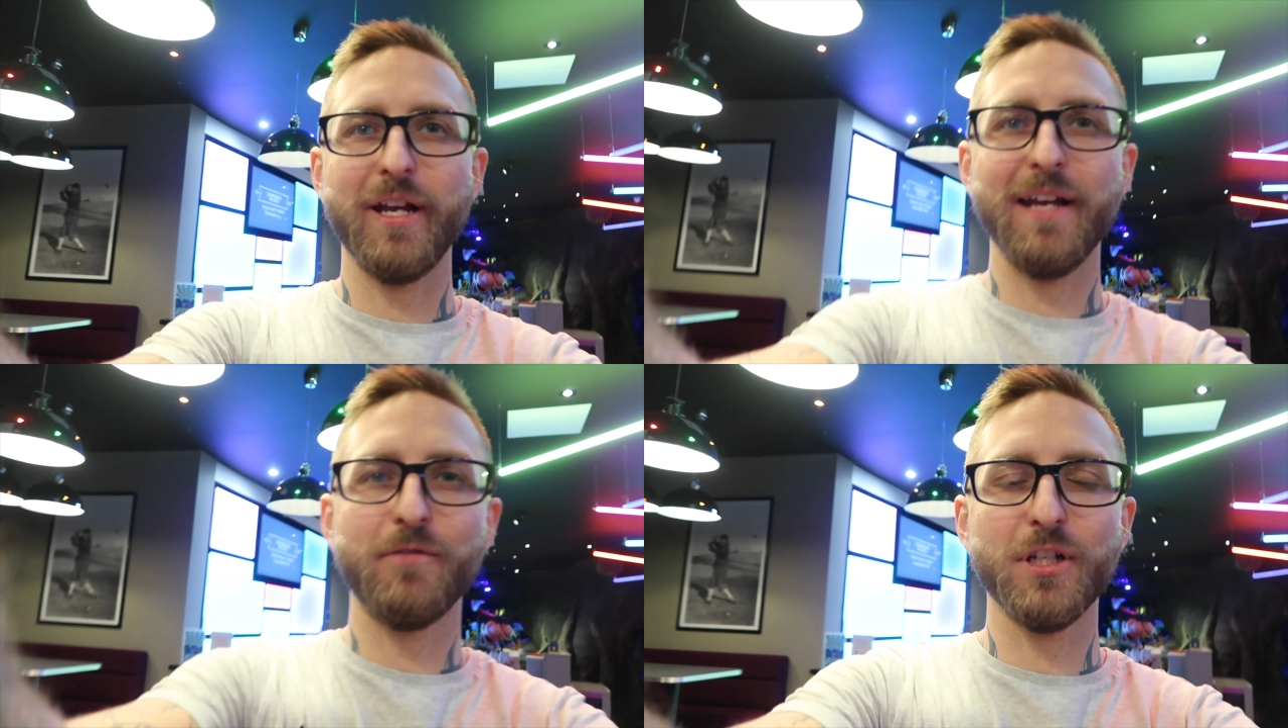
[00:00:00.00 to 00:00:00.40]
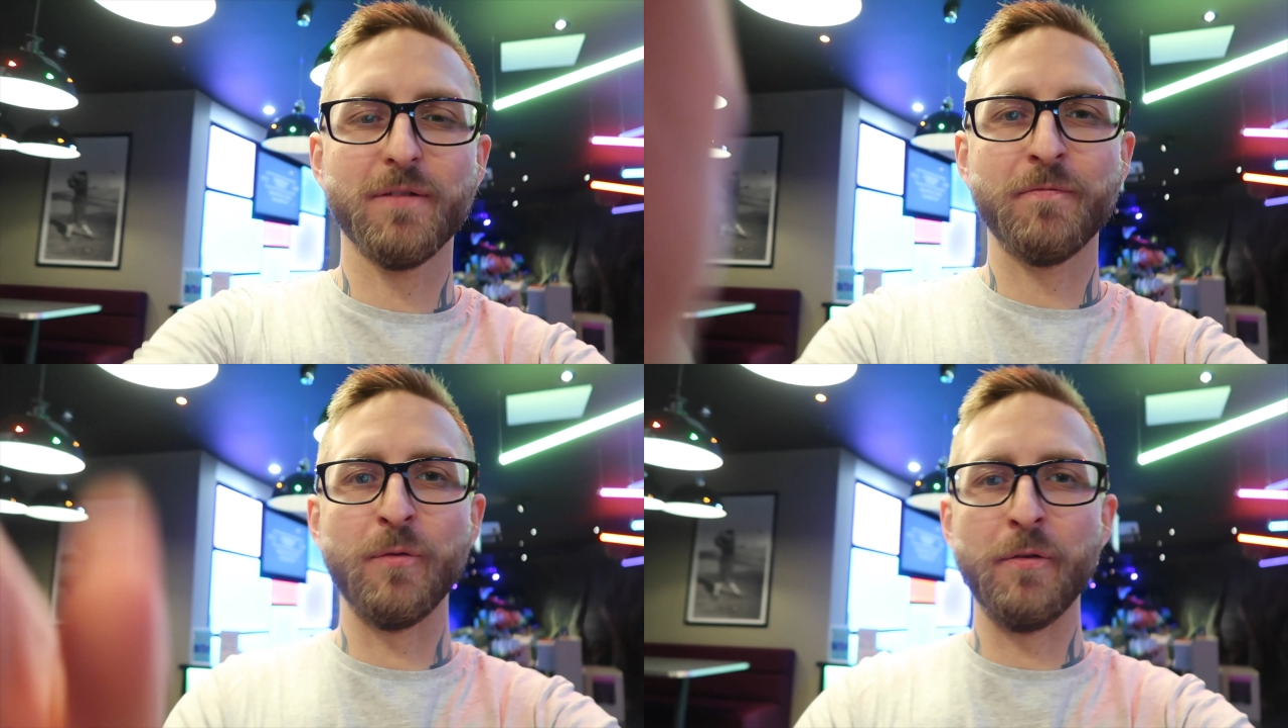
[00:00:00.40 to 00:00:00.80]
we have
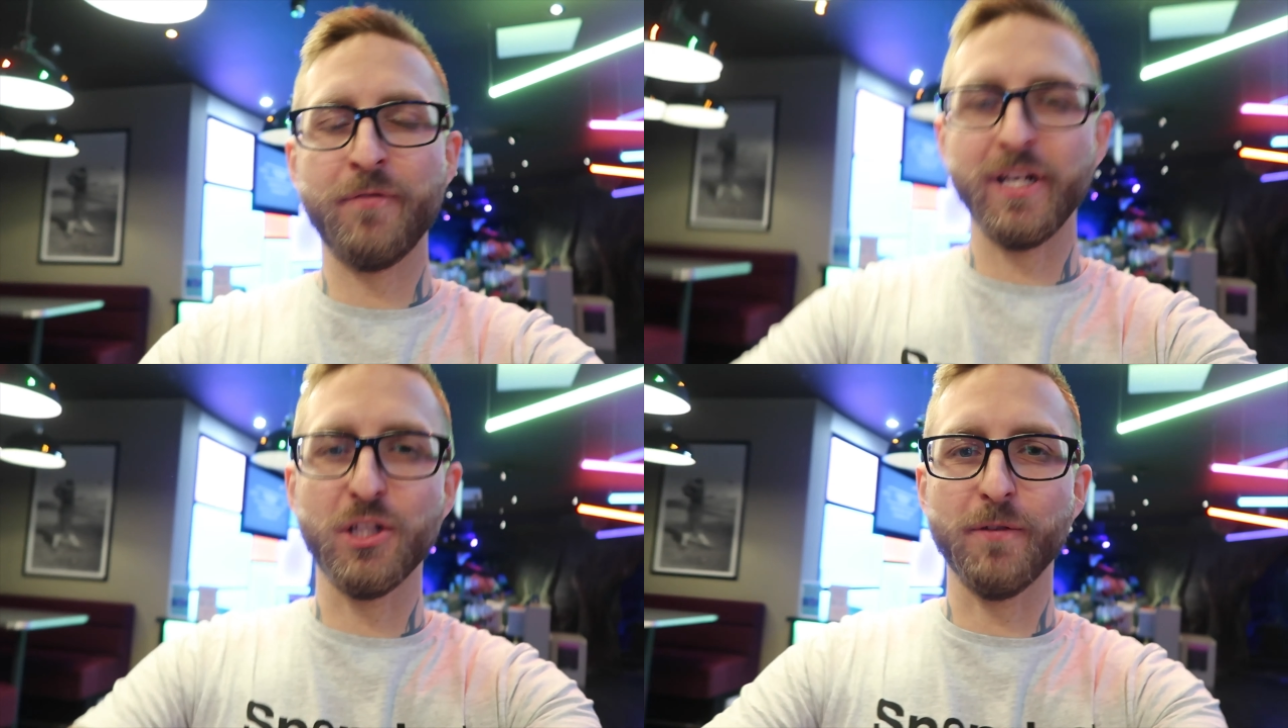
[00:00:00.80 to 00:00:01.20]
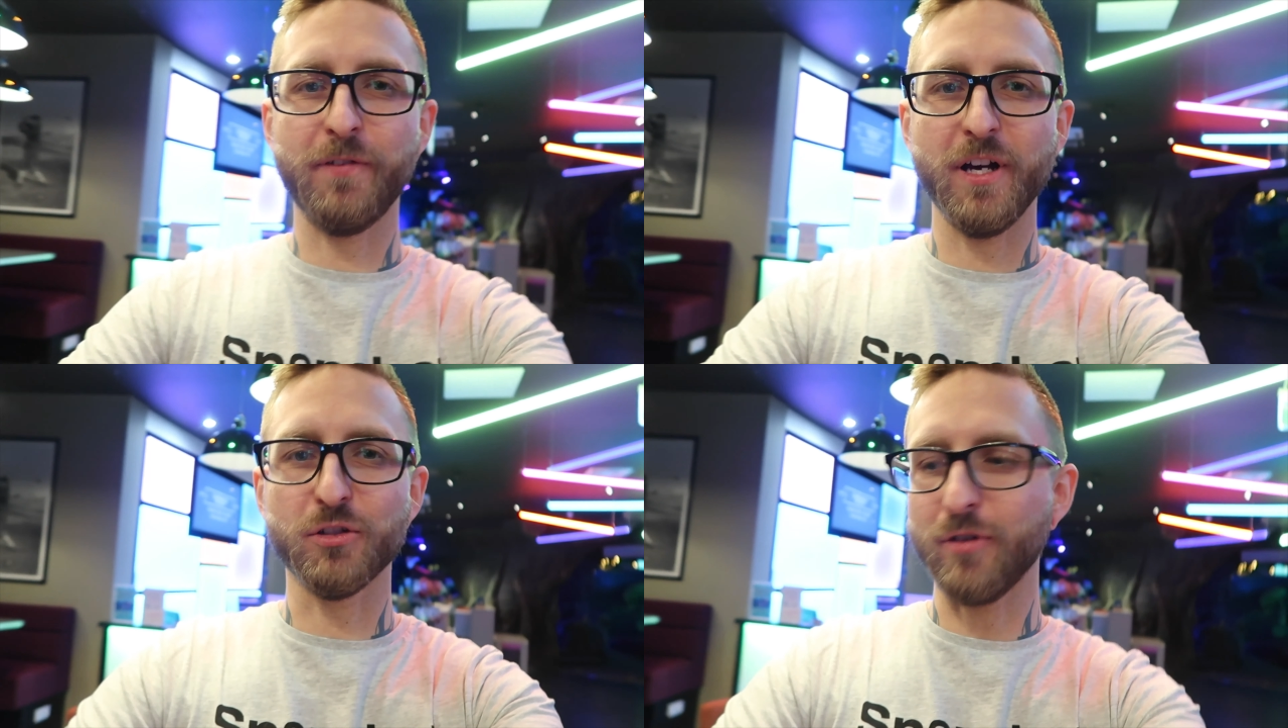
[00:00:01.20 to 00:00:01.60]
just finished the
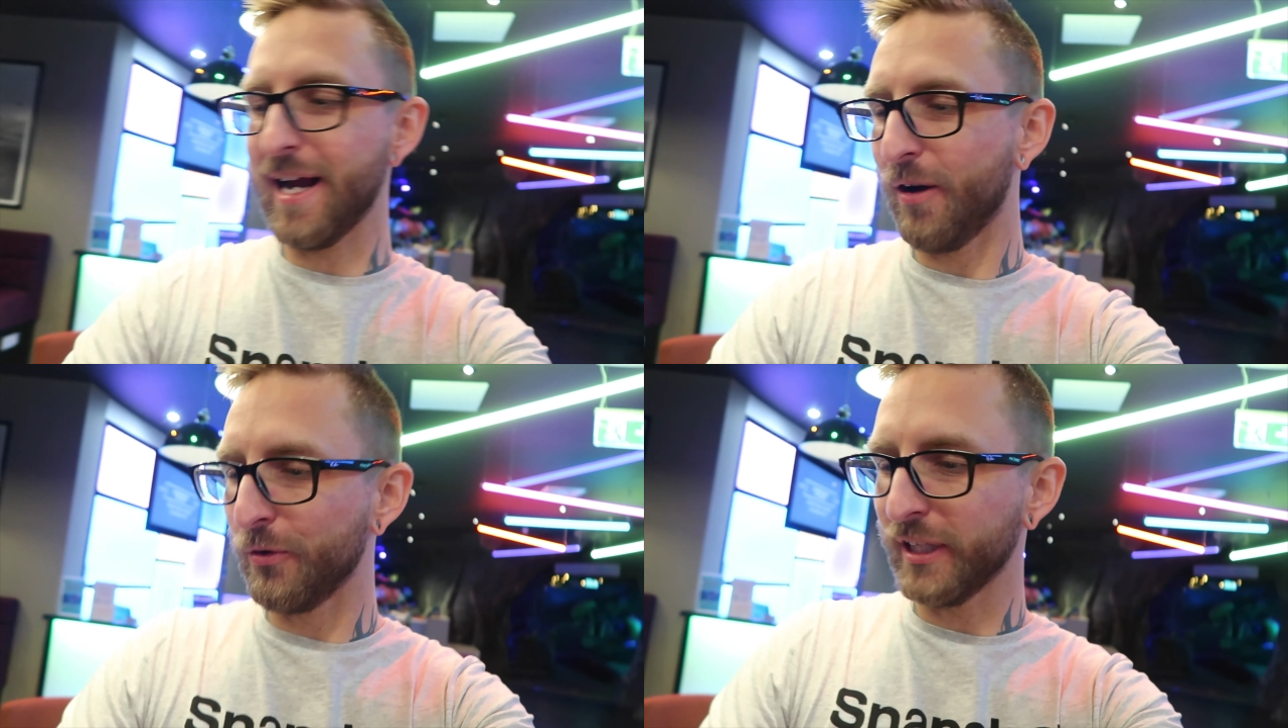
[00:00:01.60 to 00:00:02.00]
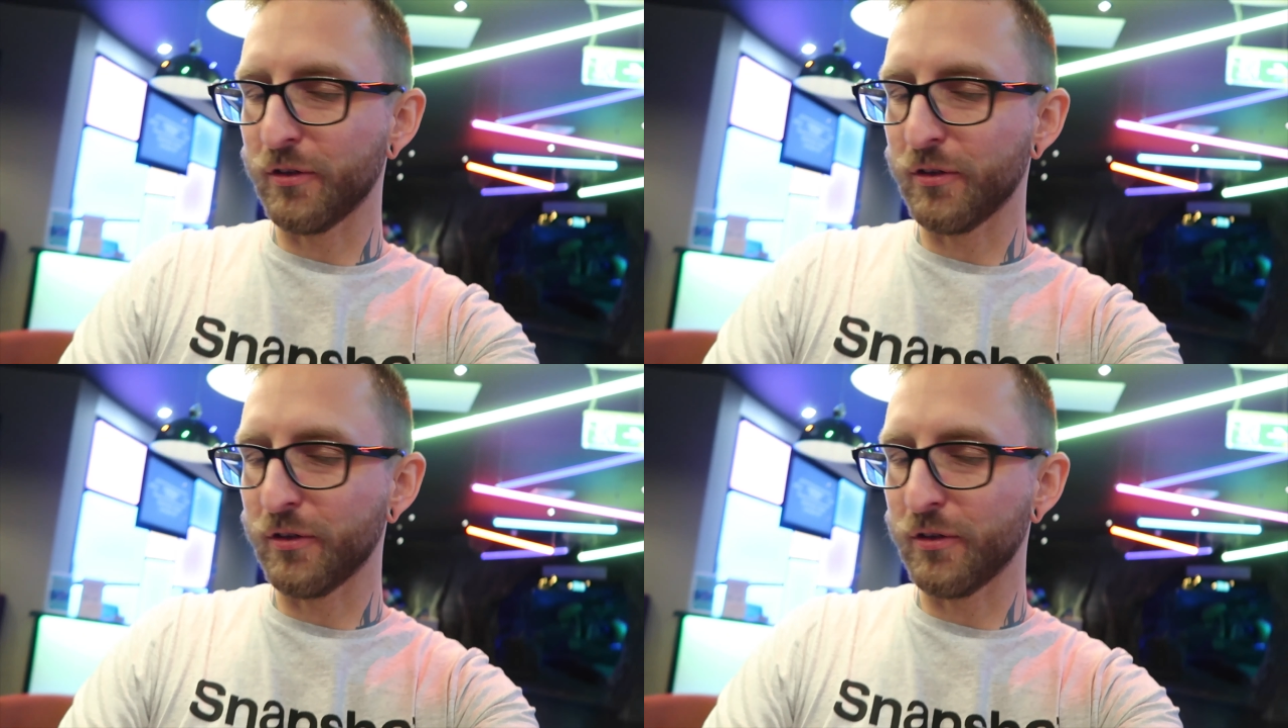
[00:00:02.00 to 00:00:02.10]
first round,